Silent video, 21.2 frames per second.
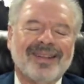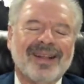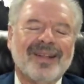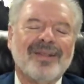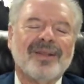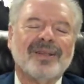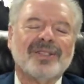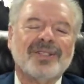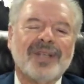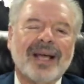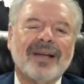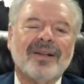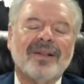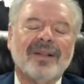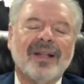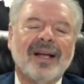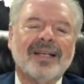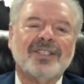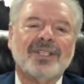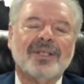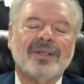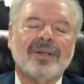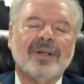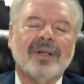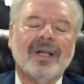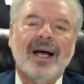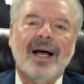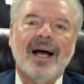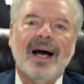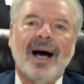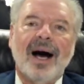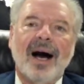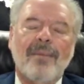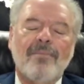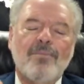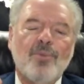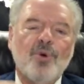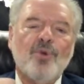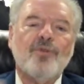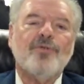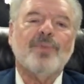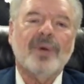the psychological
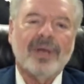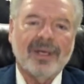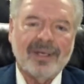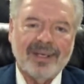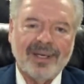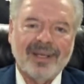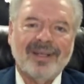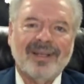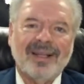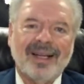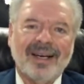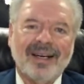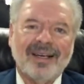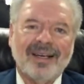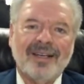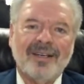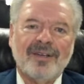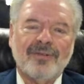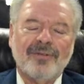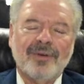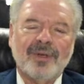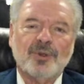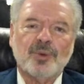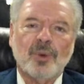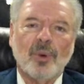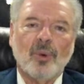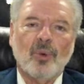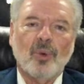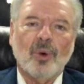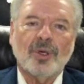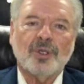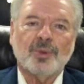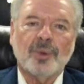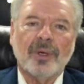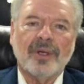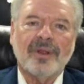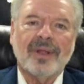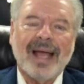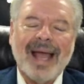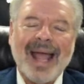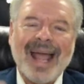movement that an individual works with,